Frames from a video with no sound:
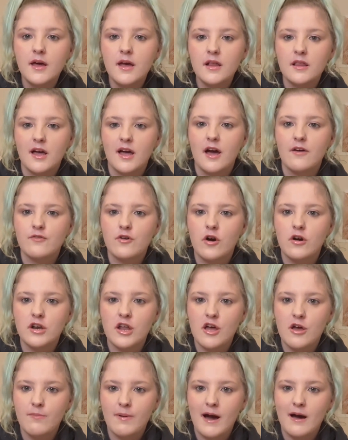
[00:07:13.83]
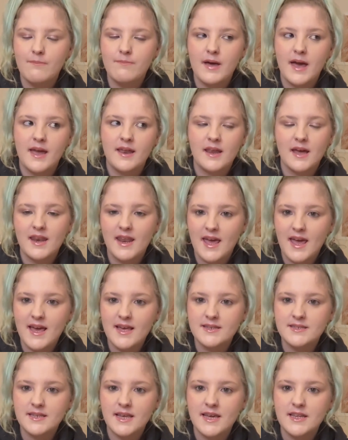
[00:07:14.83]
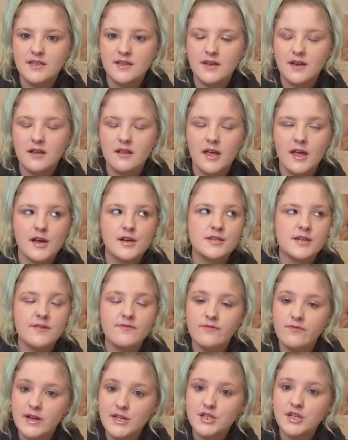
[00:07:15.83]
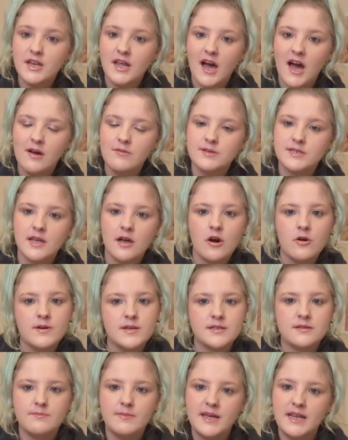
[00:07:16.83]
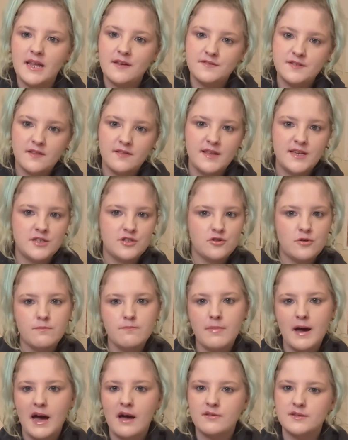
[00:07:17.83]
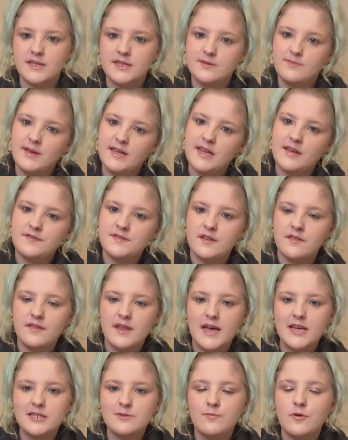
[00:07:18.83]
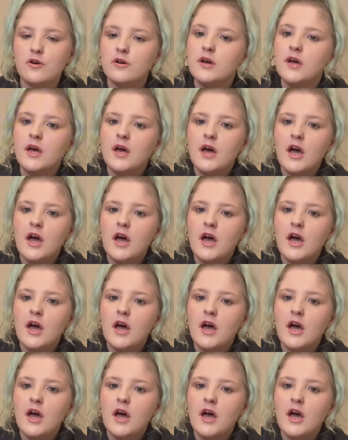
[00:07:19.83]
Like I've got lower back pain, and because originally I was like, oh, it's me lifting these dumbbells, it's me lifting this, but